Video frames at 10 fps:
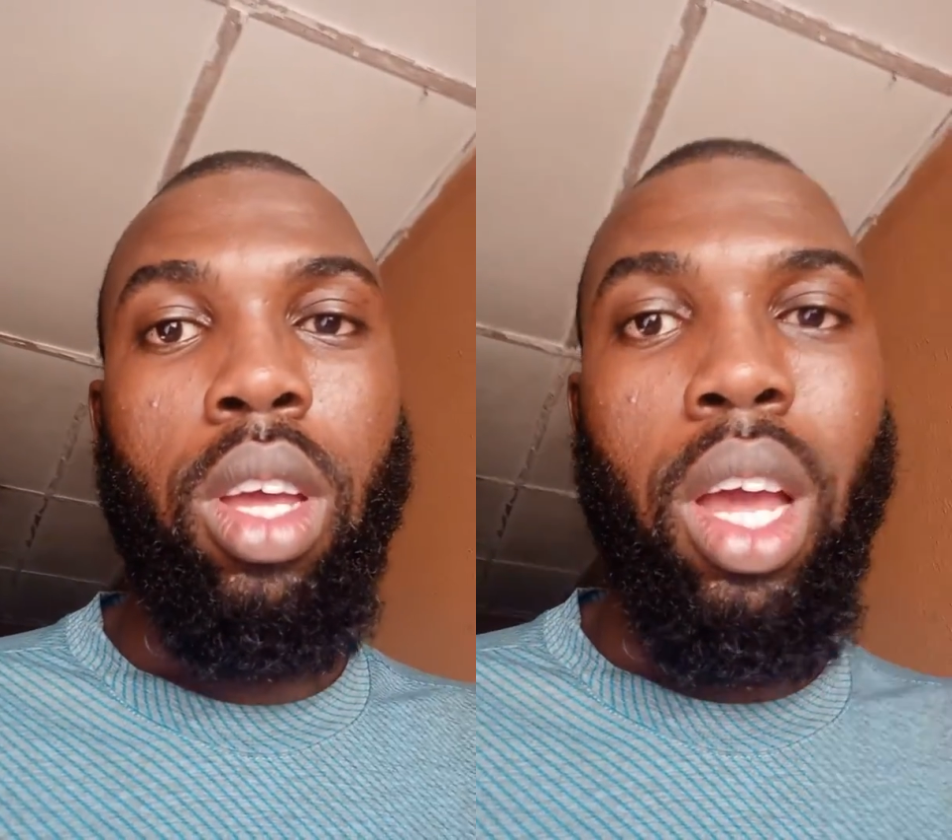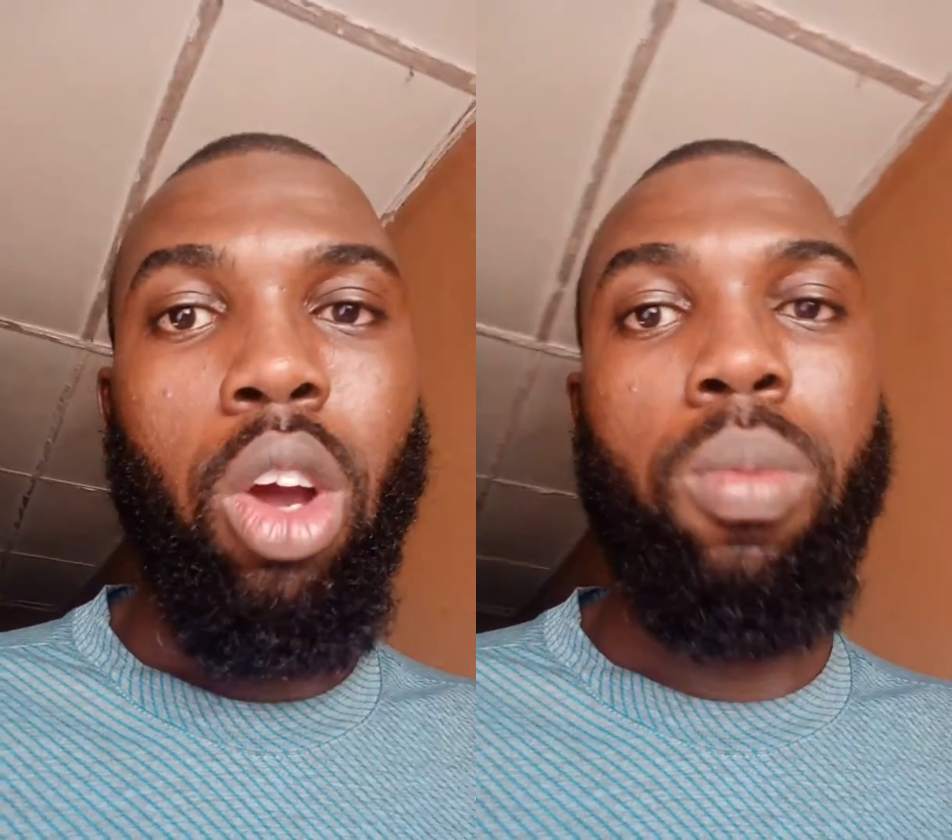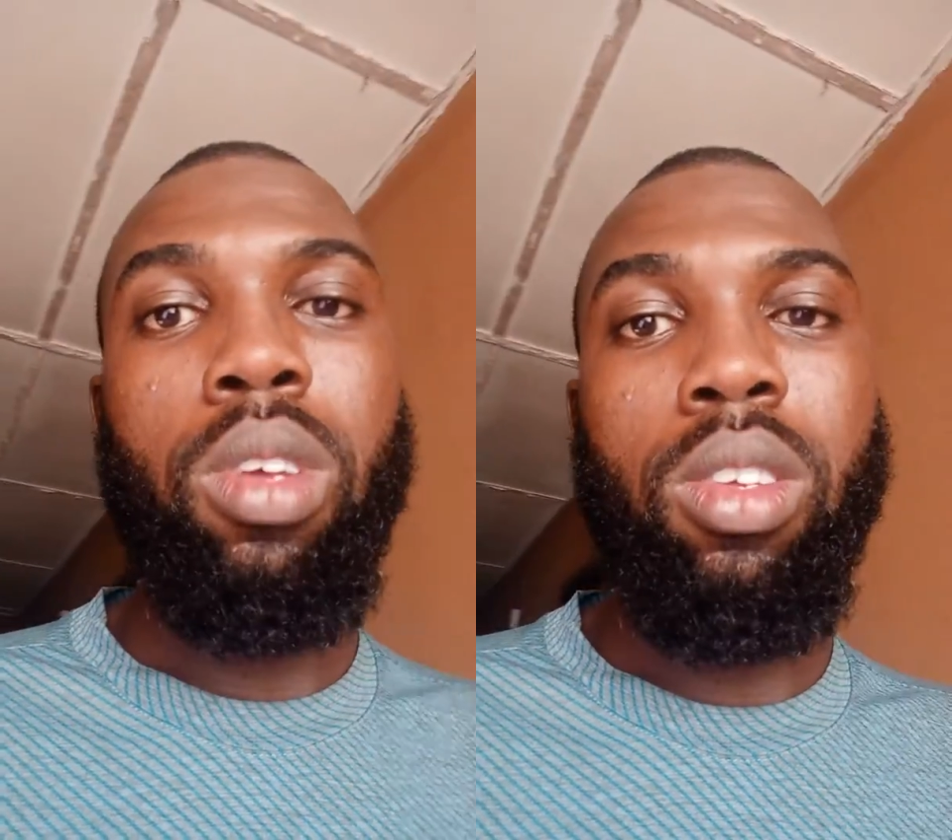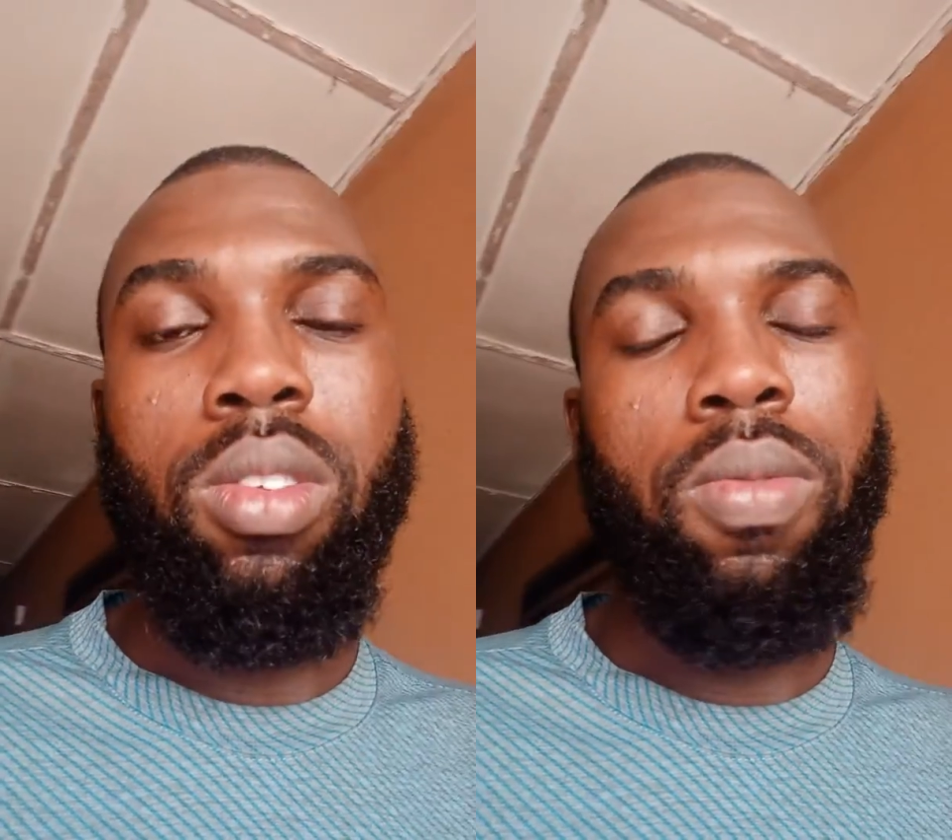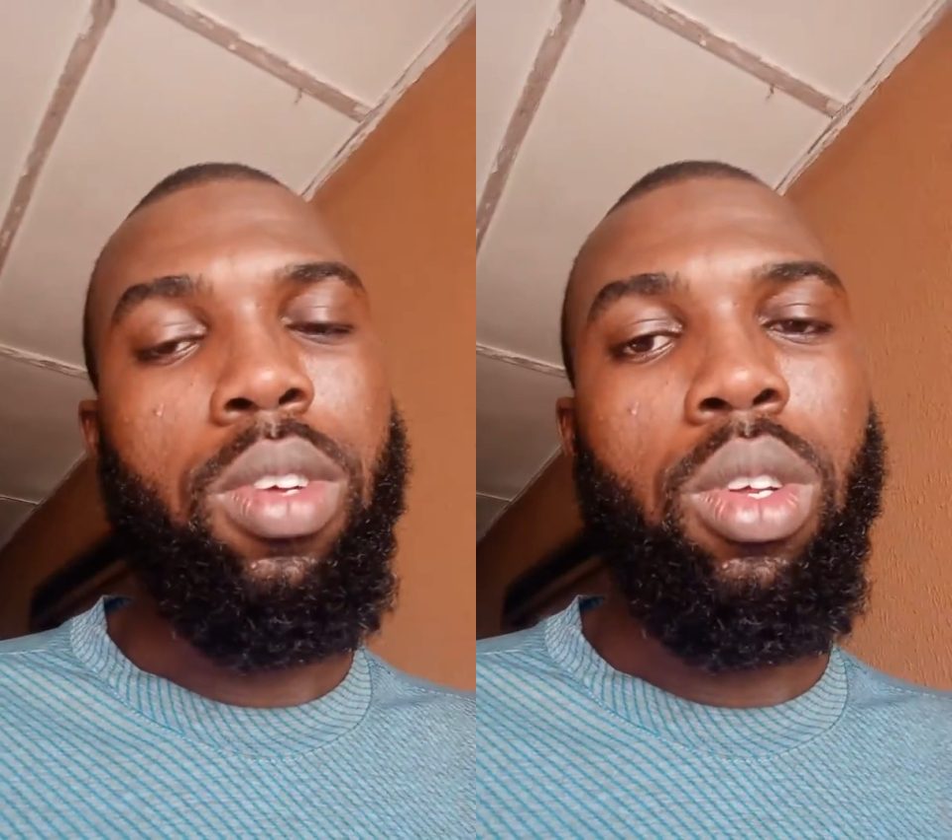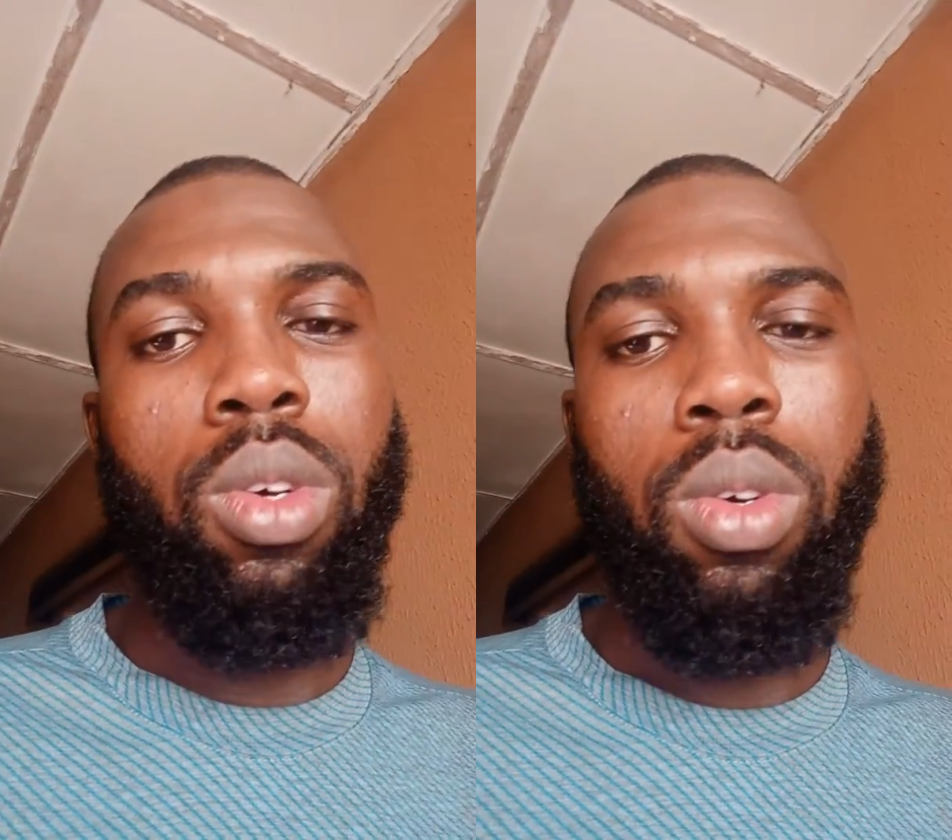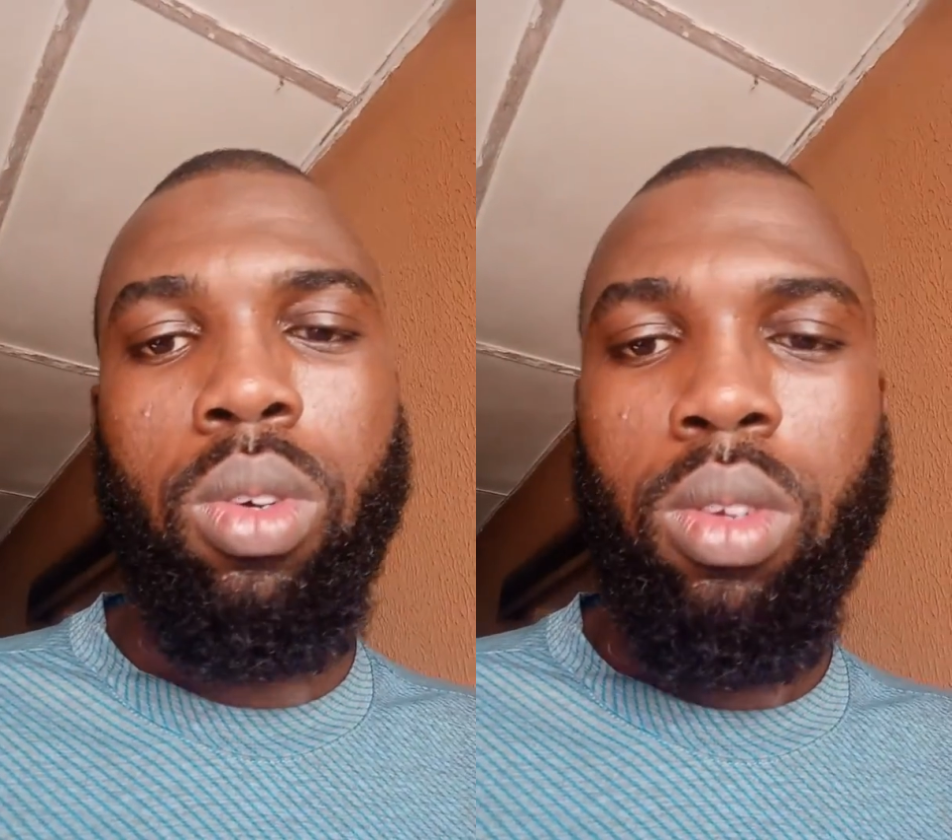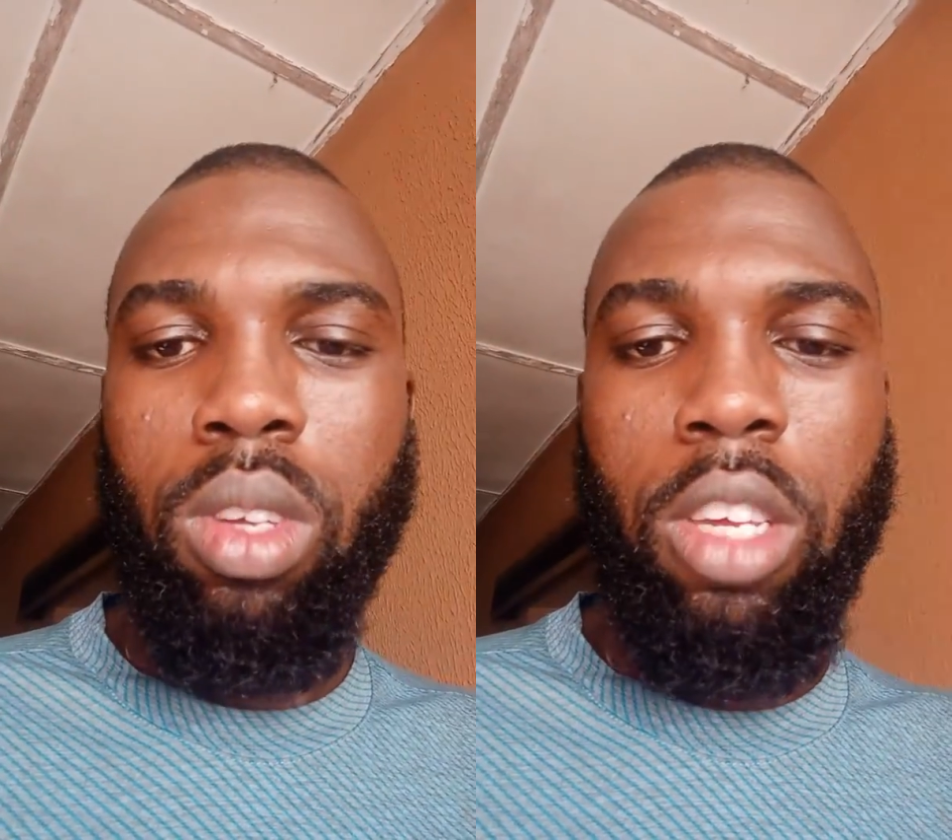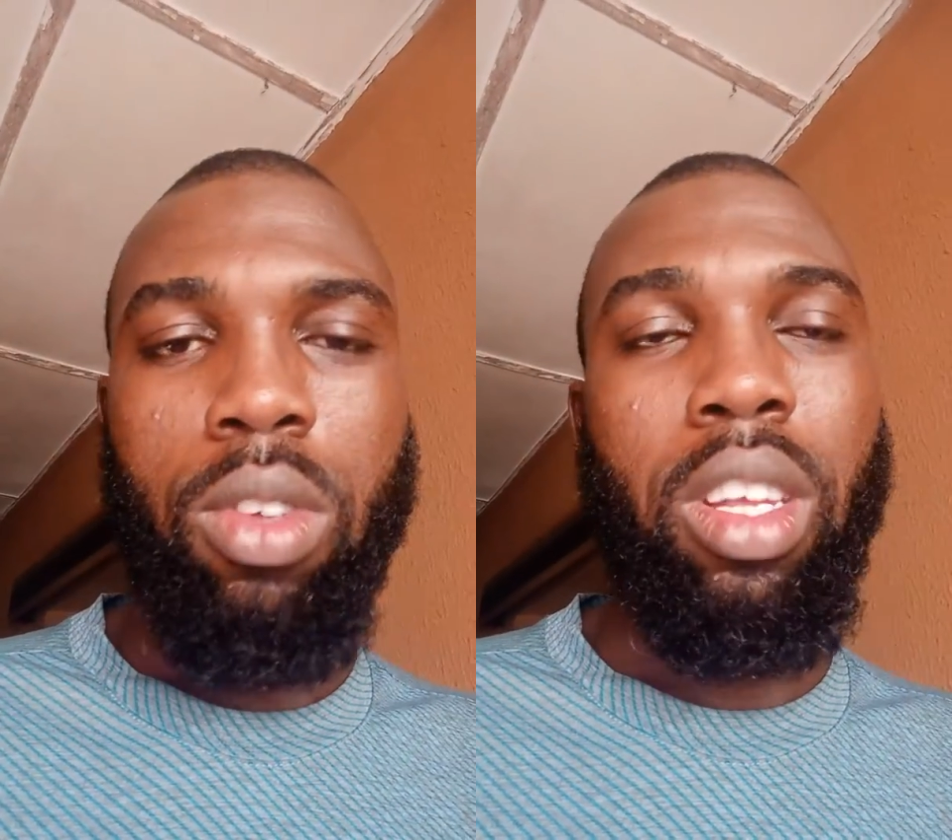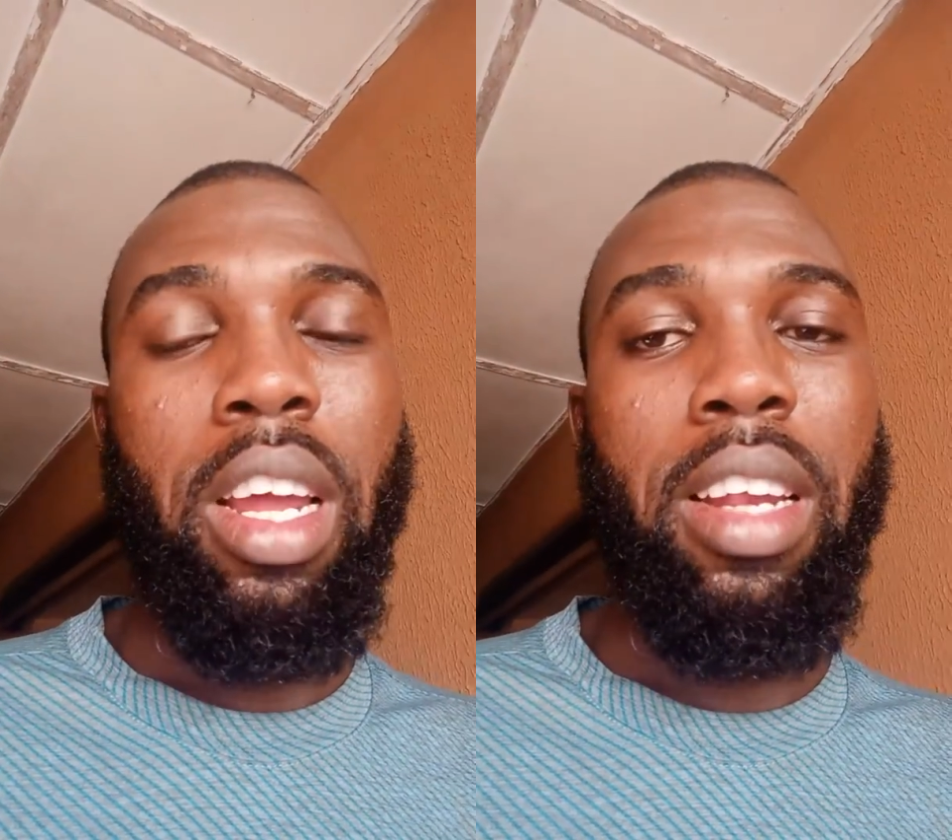I hope this video
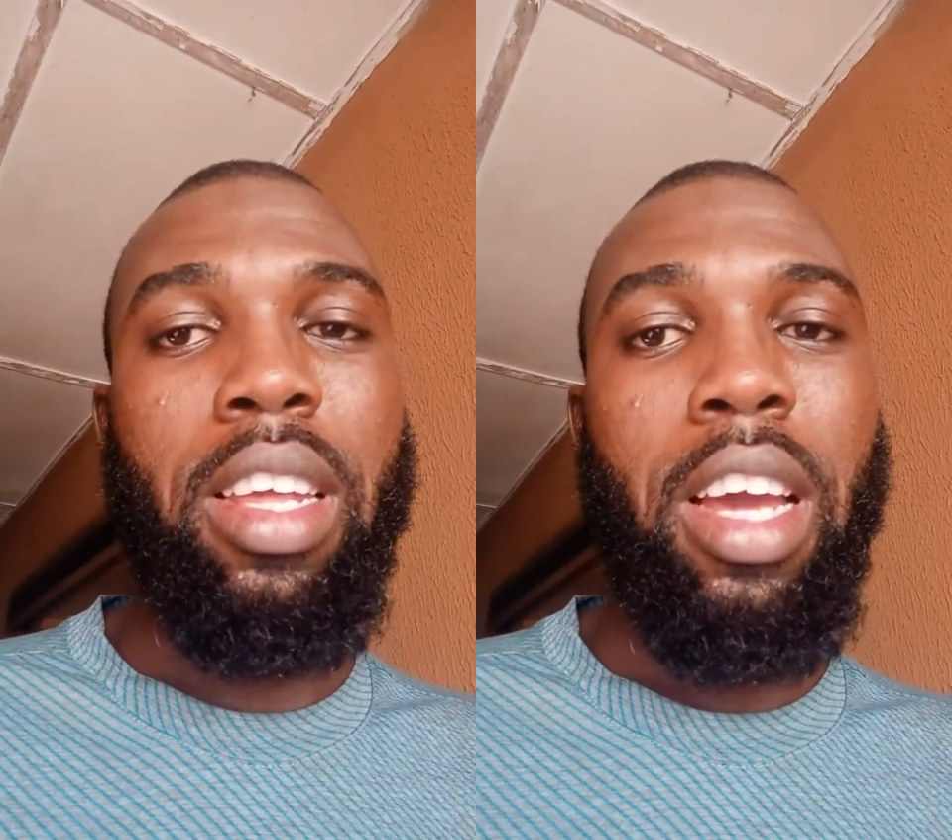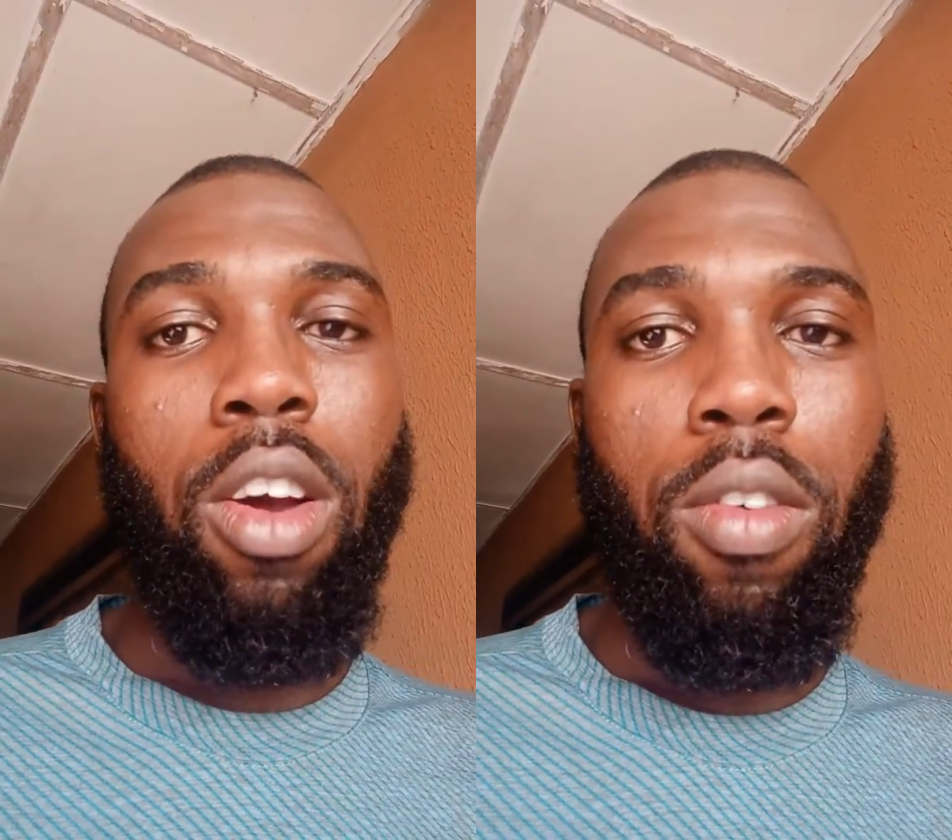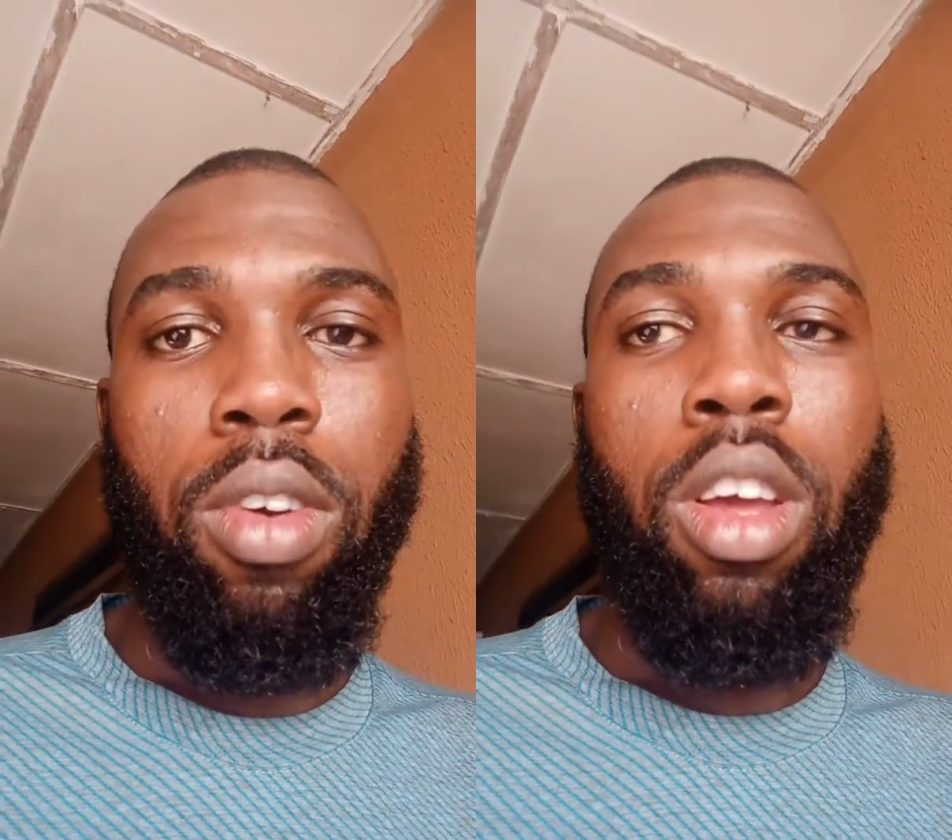gives us an idea of